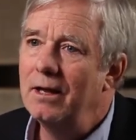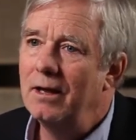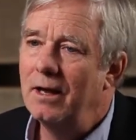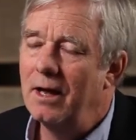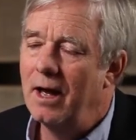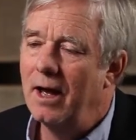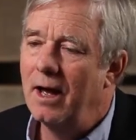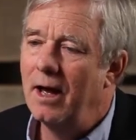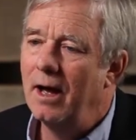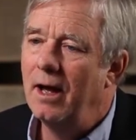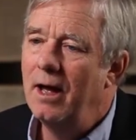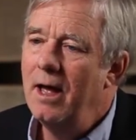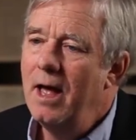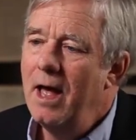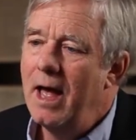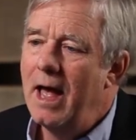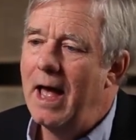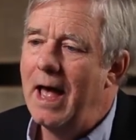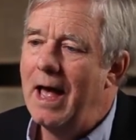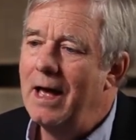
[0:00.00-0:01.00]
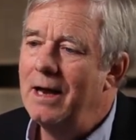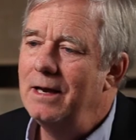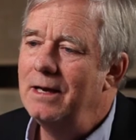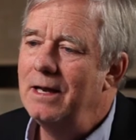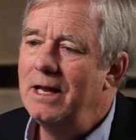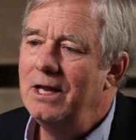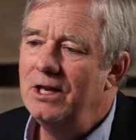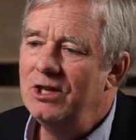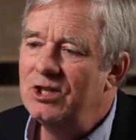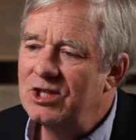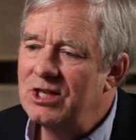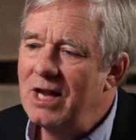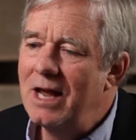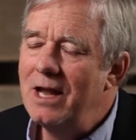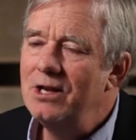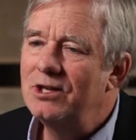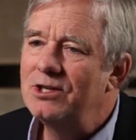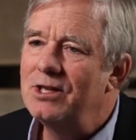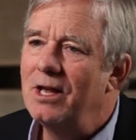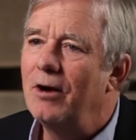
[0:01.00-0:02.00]
uh, and he
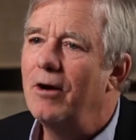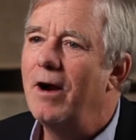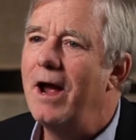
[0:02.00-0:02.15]
stays there.